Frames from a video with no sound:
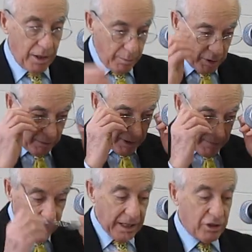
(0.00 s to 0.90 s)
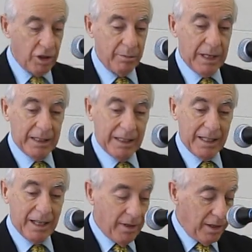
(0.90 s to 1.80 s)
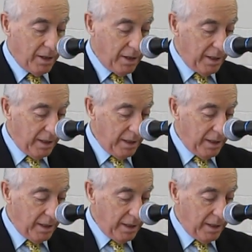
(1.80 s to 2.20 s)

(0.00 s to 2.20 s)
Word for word: the book of Revelation being given,